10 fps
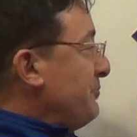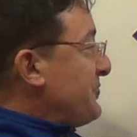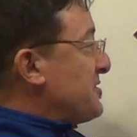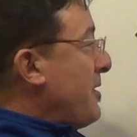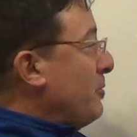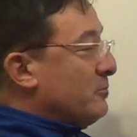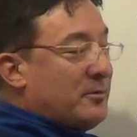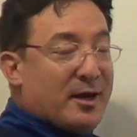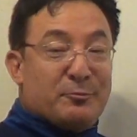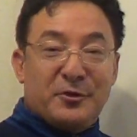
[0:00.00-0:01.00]
So
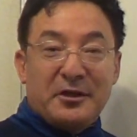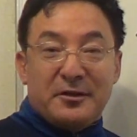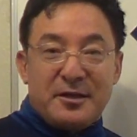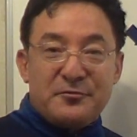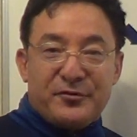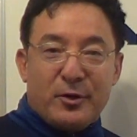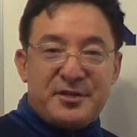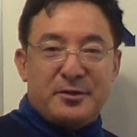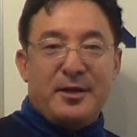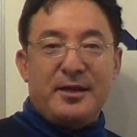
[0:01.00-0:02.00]
I'm really looking forward
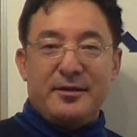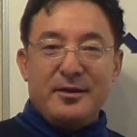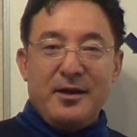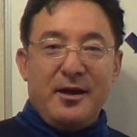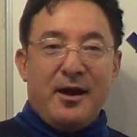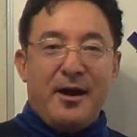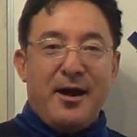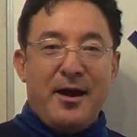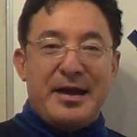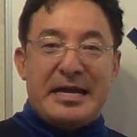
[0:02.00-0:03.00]
to it.
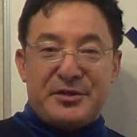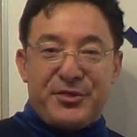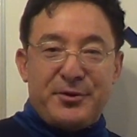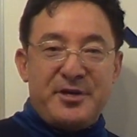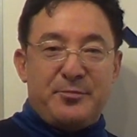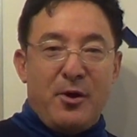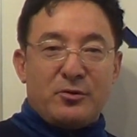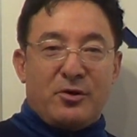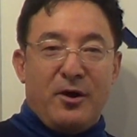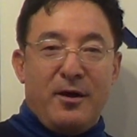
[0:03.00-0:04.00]
8:30
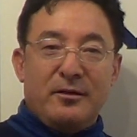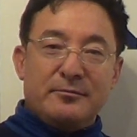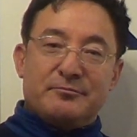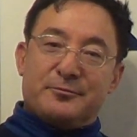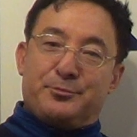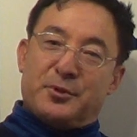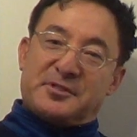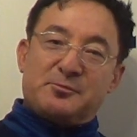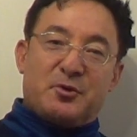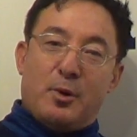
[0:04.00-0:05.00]
boat call. Put
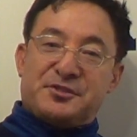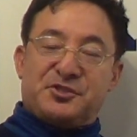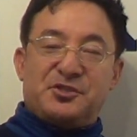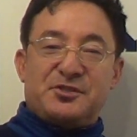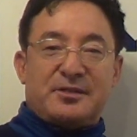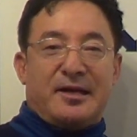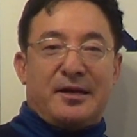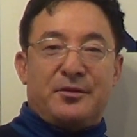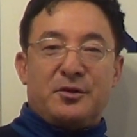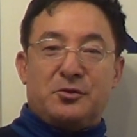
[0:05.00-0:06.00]
some questions
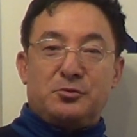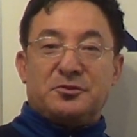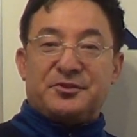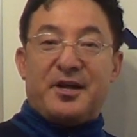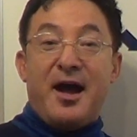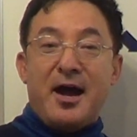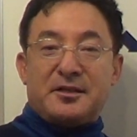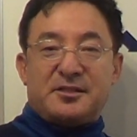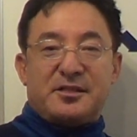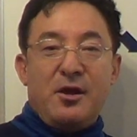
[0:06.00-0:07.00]
on the Google
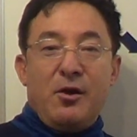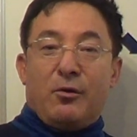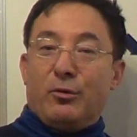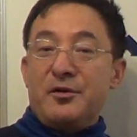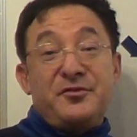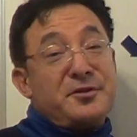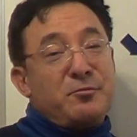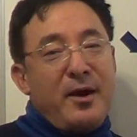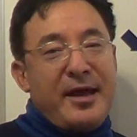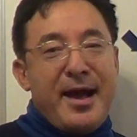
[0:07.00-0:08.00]
Docs, or if you just
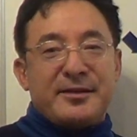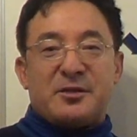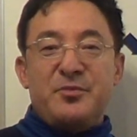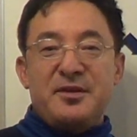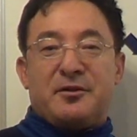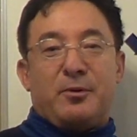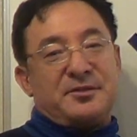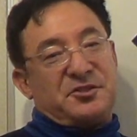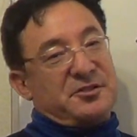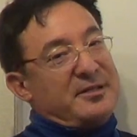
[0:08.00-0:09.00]
want to ask me a
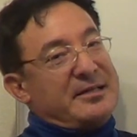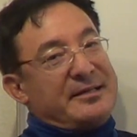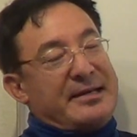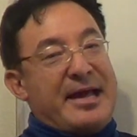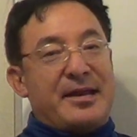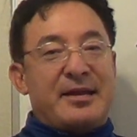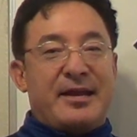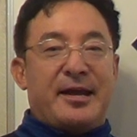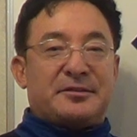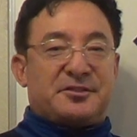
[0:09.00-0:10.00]
question and get an
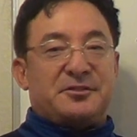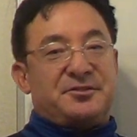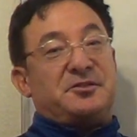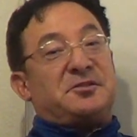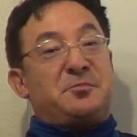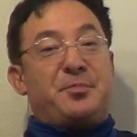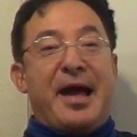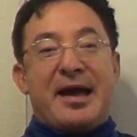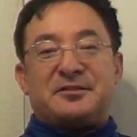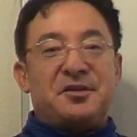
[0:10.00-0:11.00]
answer just
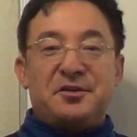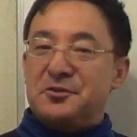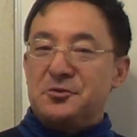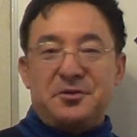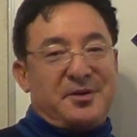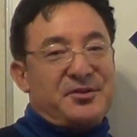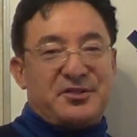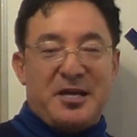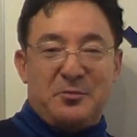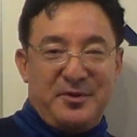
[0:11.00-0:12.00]
back to you, you can
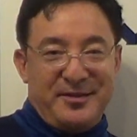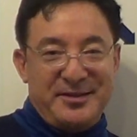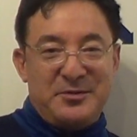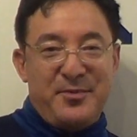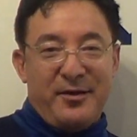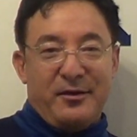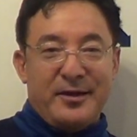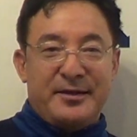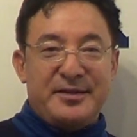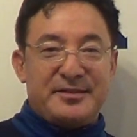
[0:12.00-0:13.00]
send me an email
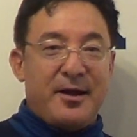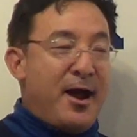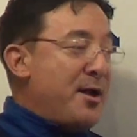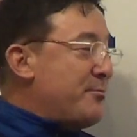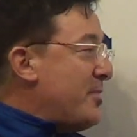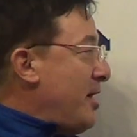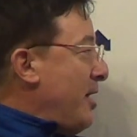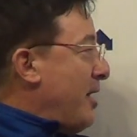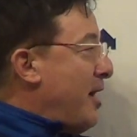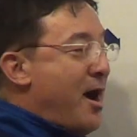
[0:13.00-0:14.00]
anytime.
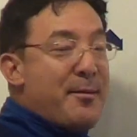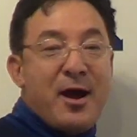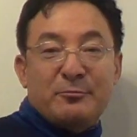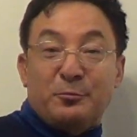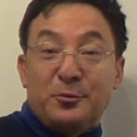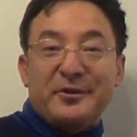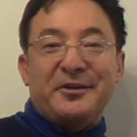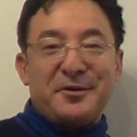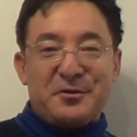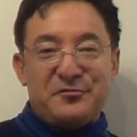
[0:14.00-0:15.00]
I'm really
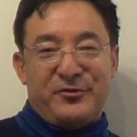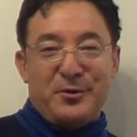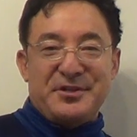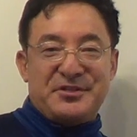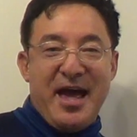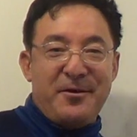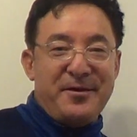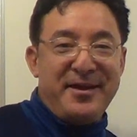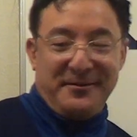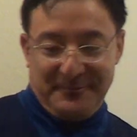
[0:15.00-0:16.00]
looking forward to Saturday.